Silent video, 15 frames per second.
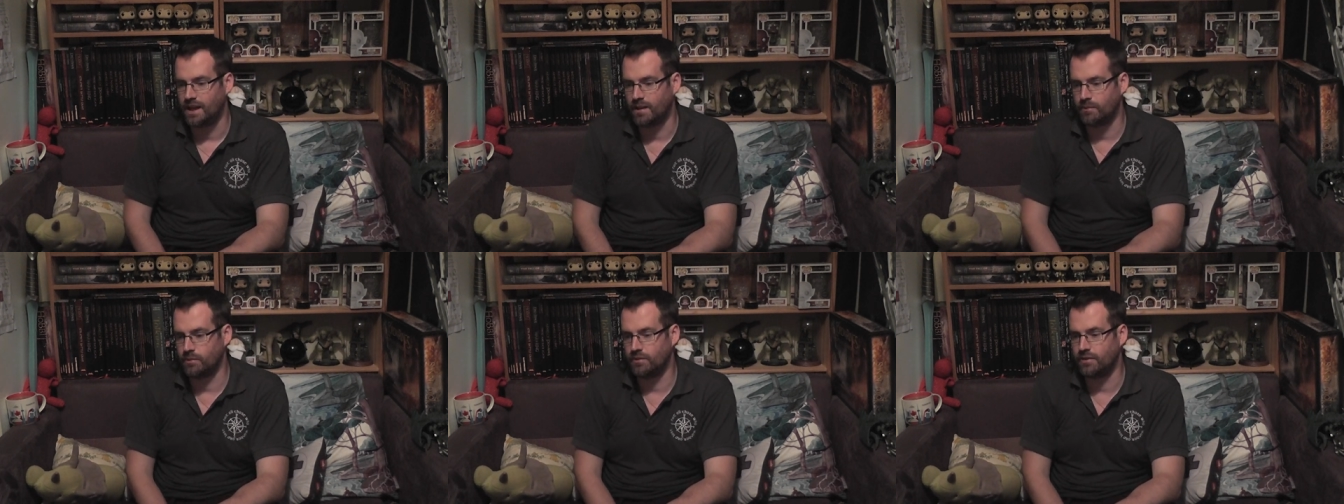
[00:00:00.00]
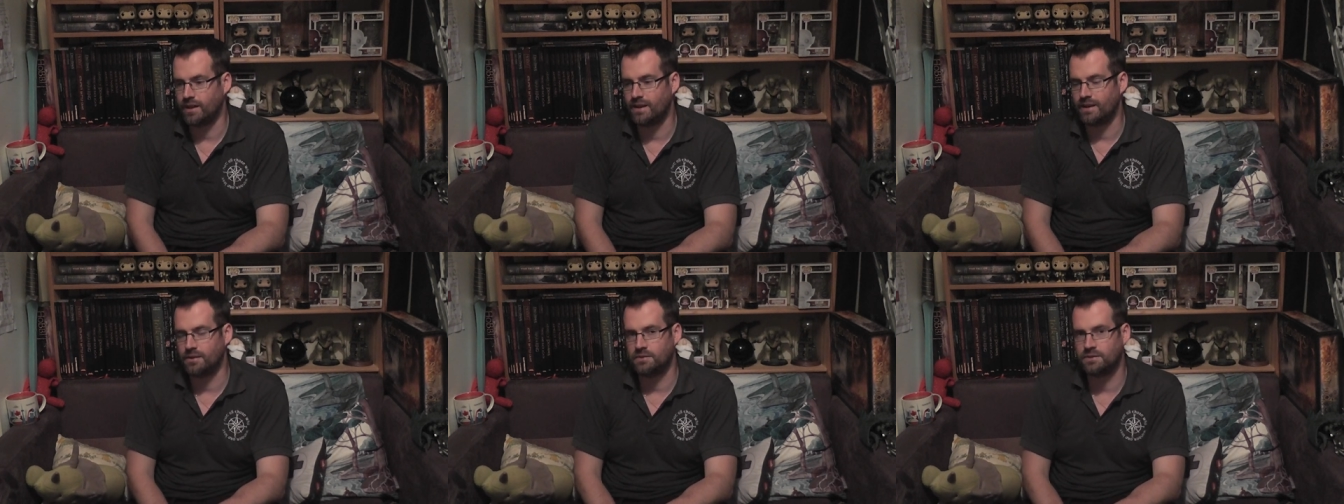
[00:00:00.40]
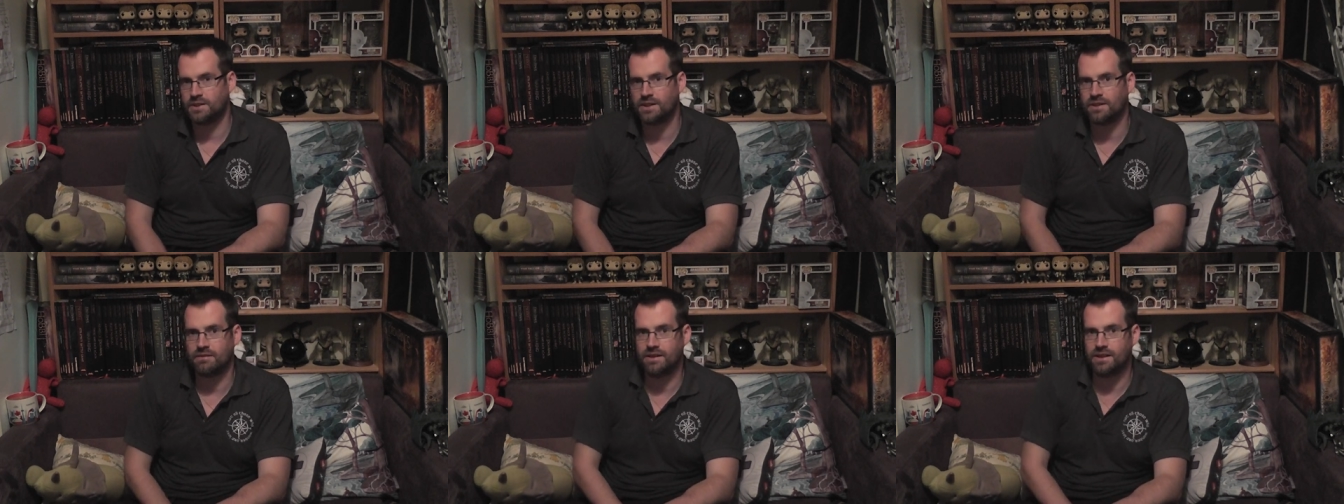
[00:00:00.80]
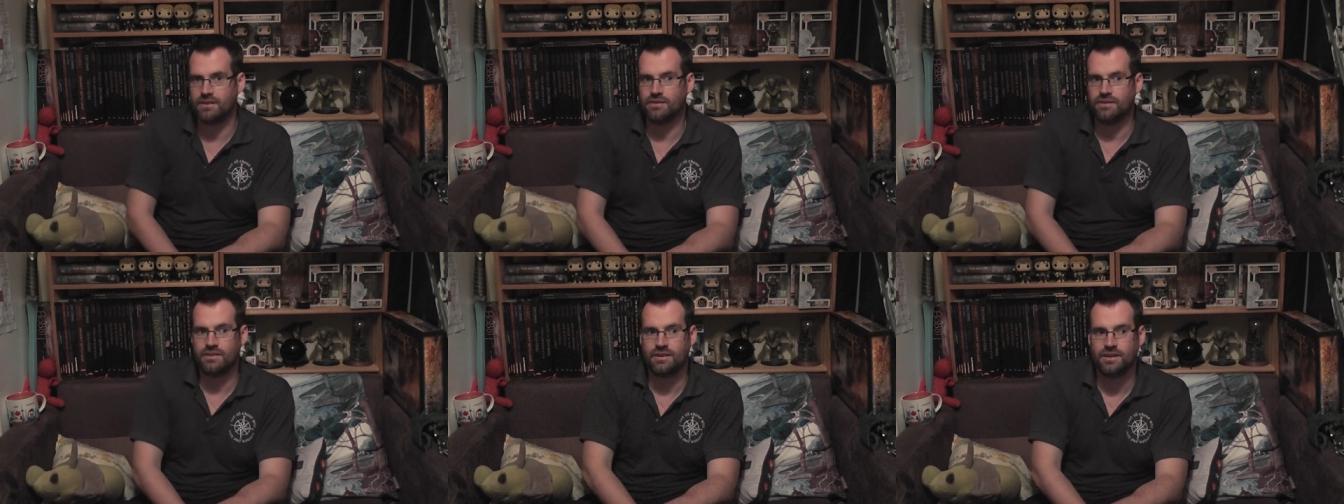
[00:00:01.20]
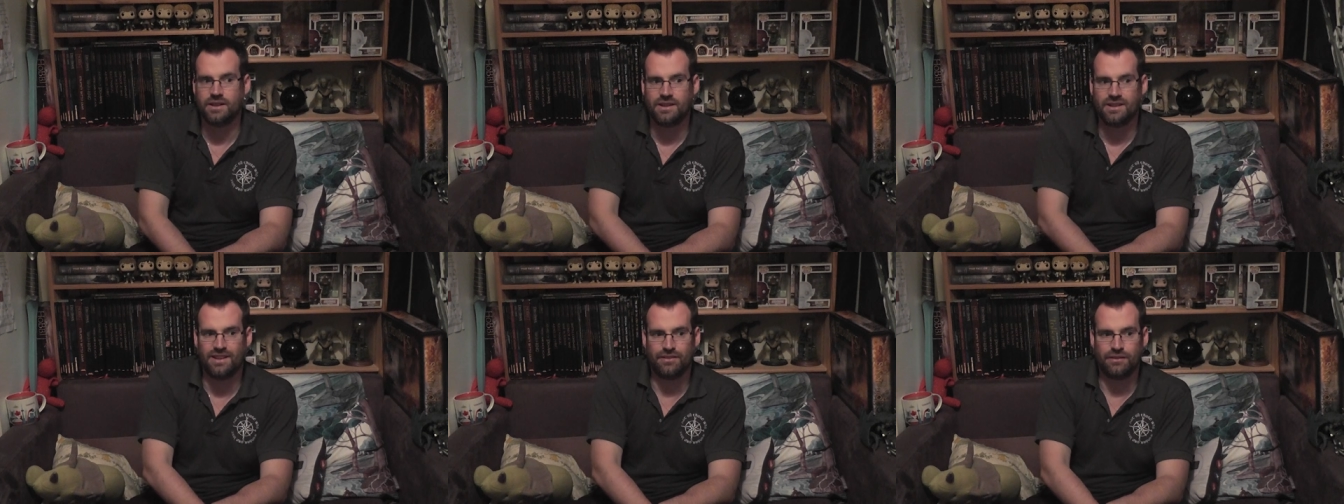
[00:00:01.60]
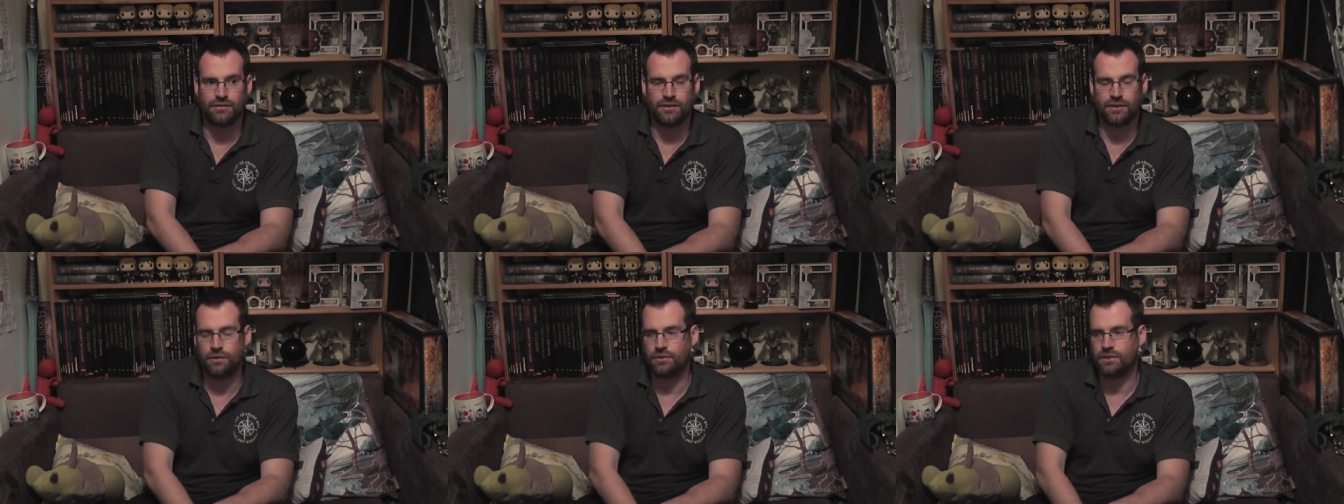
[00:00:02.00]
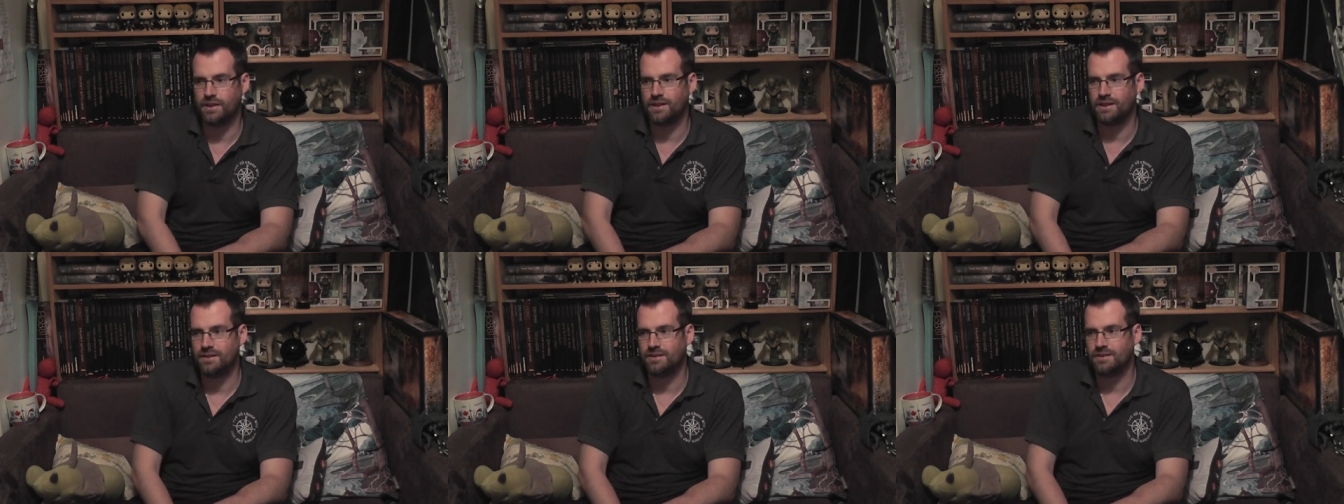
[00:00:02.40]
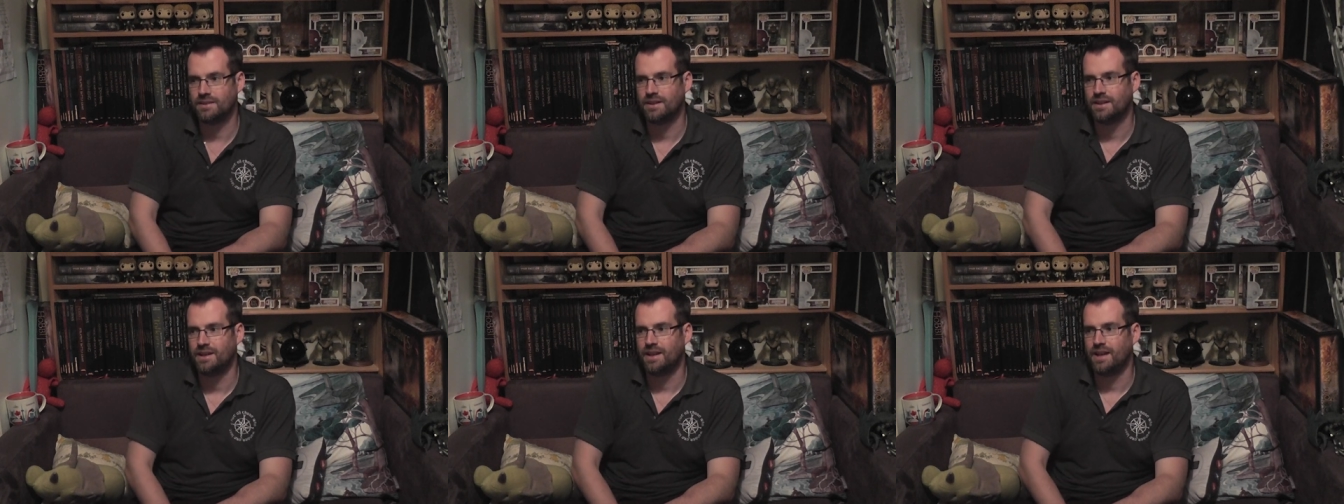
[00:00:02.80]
And we've had a little jig around of a few things.